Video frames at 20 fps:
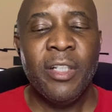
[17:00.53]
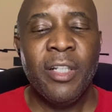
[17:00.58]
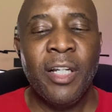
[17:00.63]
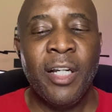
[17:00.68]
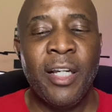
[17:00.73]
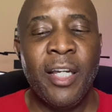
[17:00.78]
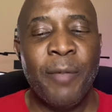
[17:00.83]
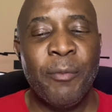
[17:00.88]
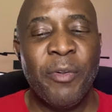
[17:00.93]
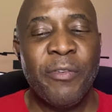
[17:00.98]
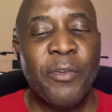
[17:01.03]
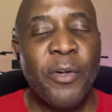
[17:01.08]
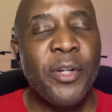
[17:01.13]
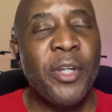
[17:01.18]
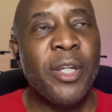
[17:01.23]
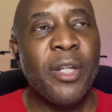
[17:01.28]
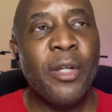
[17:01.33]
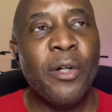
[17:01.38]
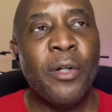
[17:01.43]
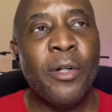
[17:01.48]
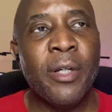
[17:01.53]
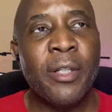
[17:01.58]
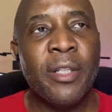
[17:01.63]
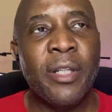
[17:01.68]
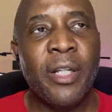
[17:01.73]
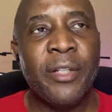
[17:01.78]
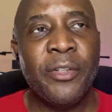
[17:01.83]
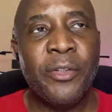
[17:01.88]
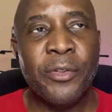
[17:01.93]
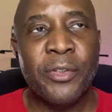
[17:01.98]
And before you know it,
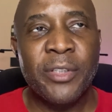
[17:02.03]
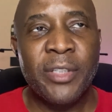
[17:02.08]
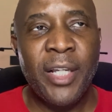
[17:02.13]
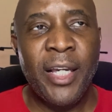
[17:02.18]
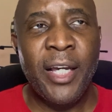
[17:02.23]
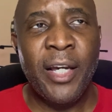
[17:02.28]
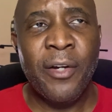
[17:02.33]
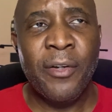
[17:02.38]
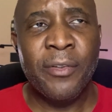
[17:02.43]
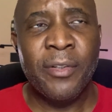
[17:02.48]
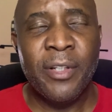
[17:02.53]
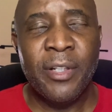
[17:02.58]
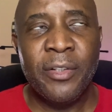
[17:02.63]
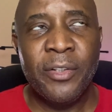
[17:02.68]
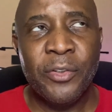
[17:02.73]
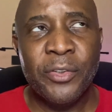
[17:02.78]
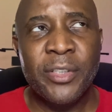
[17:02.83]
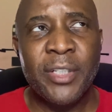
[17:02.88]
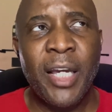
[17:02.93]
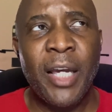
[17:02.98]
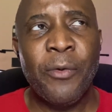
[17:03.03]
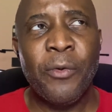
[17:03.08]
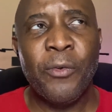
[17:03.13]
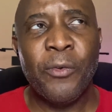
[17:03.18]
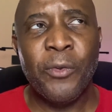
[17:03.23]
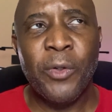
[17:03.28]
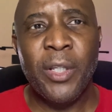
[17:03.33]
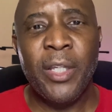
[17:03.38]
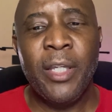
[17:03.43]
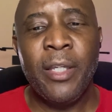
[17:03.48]
that your sound
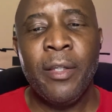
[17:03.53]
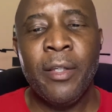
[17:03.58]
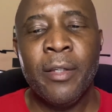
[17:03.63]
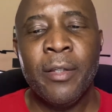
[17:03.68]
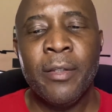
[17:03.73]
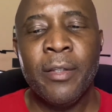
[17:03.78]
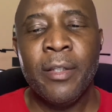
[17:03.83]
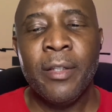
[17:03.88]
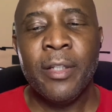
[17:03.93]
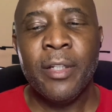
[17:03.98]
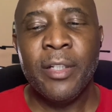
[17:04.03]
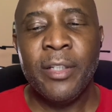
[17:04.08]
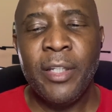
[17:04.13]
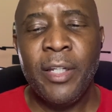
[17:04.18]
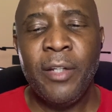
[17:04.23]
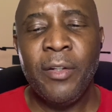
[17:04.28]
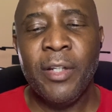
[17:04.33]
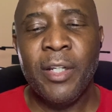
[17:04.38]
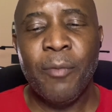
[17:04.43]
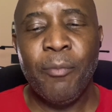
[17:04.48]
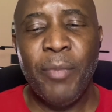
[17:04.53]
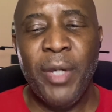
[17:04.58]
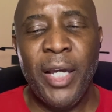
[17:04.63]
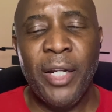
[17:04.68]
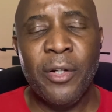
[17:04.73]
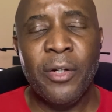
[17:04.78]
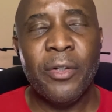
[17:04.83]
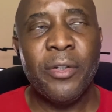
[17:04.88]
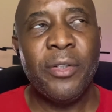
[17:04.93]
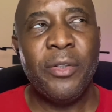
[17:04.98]
will really continue to get
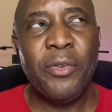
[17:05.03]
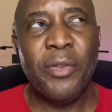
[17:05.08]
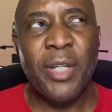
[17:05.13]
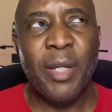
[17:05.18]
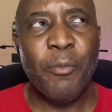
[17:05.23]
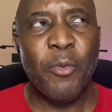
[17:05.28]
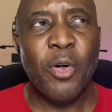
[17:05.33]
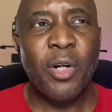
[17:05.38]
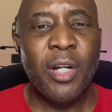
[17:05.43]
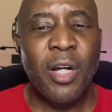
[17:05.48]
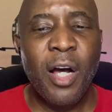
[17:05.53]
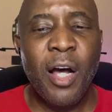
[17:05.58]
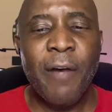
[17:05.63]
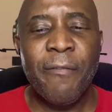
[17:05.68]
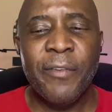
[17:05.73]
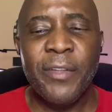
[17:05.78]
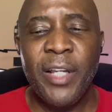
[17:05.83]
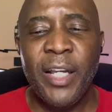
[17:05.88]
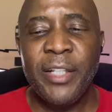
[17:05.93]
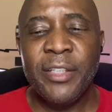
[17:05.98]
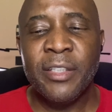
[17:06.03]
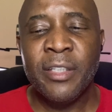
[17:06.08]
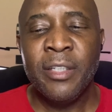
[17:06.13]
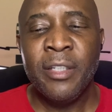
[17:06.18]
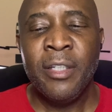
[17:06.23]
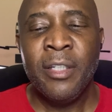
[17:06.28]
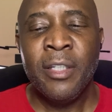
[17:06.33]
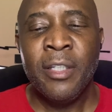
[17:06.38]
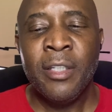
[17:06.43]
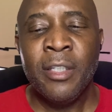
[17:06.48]
better. You'll get more confidence.
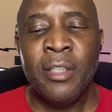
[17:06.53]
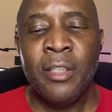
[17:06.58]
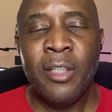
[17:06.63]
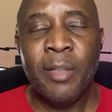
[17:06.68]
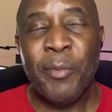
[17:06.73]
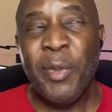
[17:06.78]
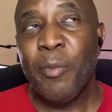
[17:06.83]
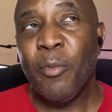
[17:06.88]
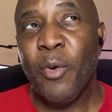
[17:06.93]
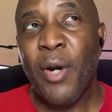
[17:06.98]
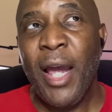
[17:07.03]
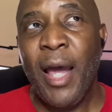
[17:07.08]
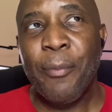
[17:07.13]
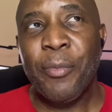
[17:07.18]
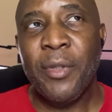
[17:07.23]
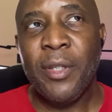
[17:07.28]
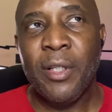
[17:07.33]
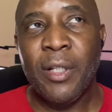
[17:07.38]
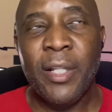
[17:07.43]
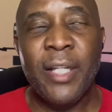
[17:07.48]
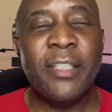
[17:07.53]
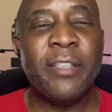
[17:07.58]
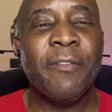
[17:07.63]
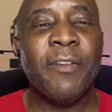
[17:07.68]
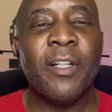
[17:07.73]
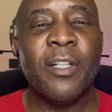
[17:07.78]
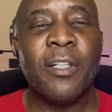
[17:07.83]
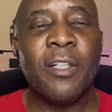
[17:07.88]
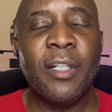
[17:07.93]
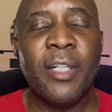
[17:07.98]
You'll be more apt to
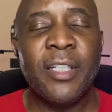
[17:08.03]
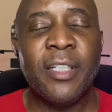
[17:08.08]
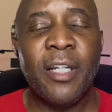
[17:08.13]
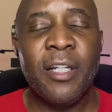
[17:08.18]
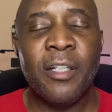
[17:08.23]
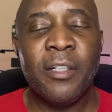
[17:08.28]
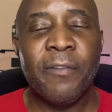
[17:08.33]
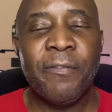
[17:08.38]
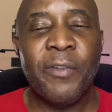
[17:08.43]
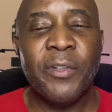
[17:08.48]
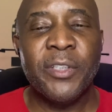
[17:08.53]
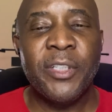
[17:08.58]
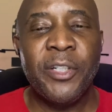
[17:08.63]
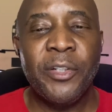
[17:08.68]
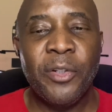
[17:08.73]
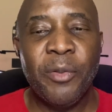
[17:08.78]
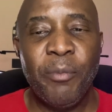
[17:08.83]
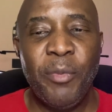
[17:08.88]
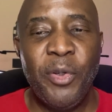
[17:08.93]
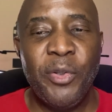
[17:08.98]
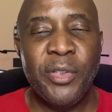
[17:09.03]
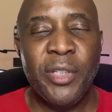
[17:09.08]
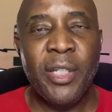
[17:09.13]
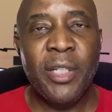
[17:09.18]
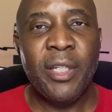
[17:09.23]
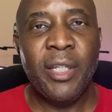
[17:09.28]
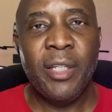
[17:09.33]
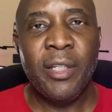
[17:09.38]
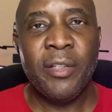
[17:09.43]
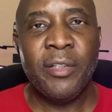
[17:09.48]
listen to other folks hear your
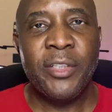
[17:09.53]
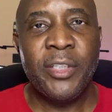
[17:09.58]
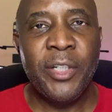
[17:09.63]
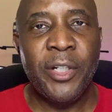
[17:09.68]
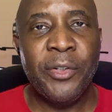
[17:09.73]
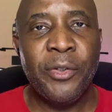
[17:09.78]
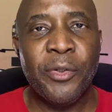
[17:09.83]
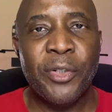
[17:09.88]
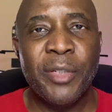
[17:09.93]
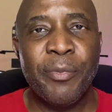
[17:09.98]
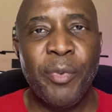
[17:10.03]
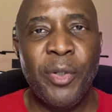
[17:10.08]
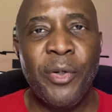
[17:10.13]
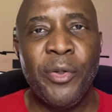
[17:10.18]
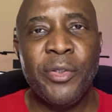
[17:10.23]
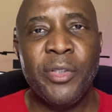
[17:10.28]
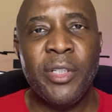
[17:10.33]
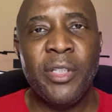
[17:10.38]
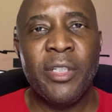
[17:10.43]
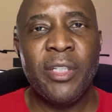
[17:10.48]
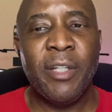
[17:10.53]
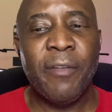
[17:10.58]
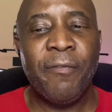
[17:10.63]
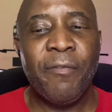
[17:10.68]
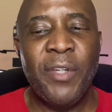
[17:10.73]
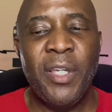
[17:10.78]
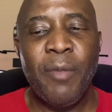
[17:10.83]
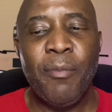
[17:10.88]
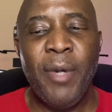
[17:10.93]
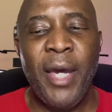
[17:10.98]
music and share your experiences and get
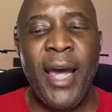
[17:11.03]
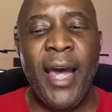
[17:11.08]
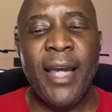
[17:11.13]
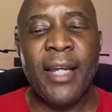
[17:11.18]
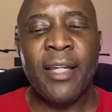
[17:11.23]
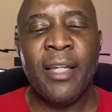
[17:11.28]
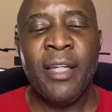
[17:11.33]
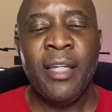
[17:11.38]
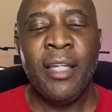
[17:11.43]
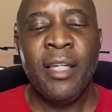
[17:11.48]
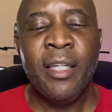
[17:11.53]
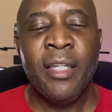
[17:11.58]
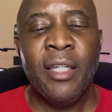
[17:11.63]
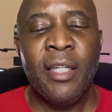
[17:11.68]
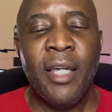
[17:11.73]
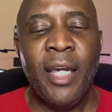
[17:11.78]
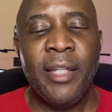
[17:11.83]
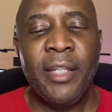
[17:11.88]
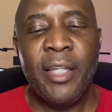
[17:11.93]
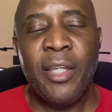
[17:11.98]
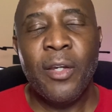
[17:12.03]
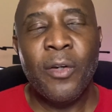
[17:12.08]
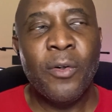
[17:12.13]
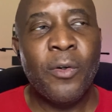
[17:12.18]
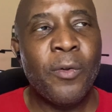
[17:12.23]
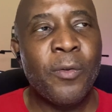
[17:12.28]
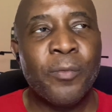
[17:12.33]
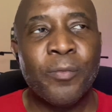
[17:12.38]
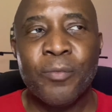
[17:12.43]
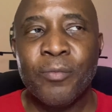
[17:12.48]
feedback. And then
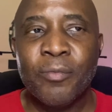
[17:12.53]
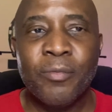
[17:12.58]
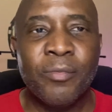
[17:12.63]
you'll